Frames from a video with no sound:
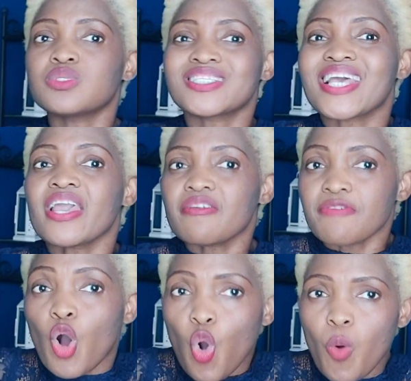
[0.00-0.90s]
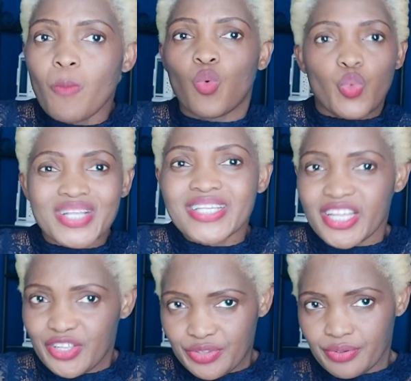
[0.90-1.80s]
safe home
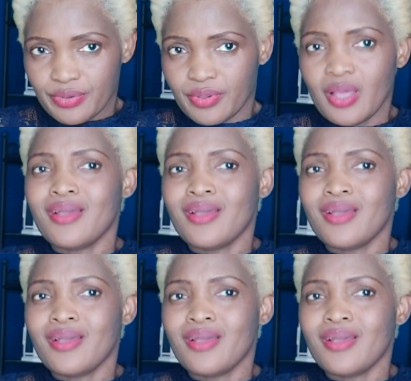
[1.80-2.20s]
within you.